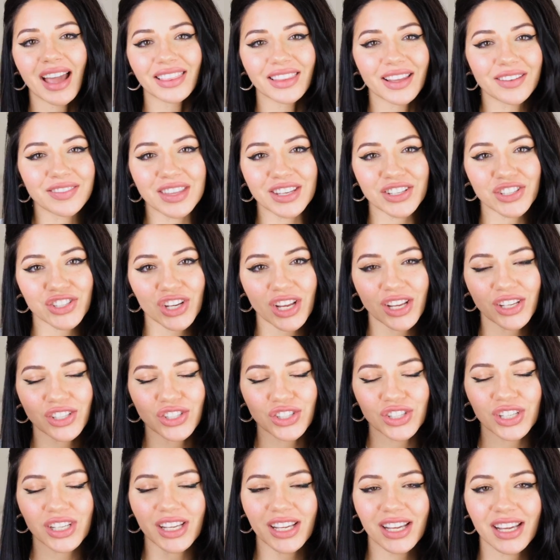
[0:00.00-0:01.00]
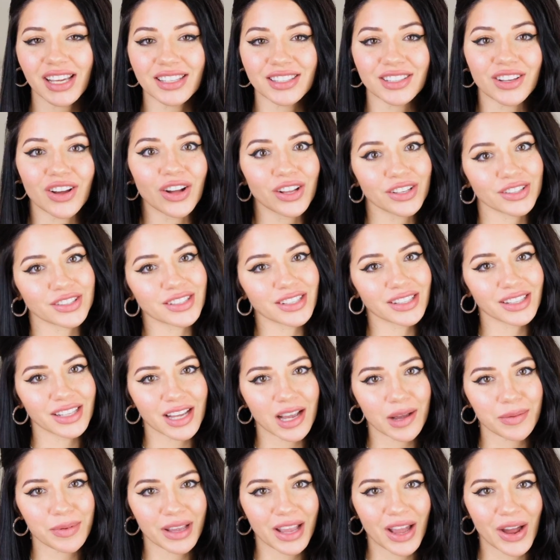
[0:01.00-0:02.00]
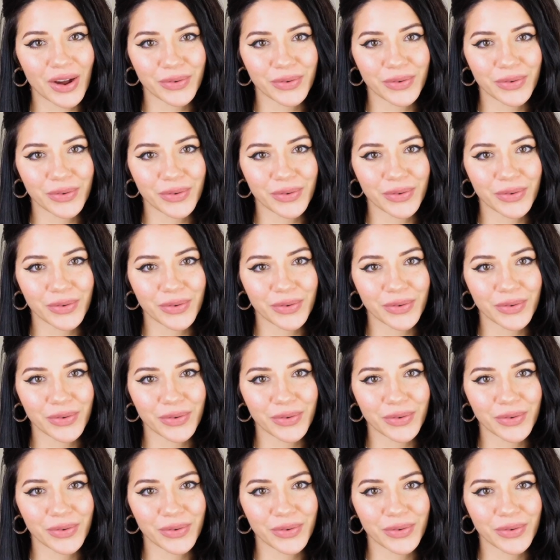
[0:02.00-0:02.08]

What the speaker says: I love that GHD is constantly coming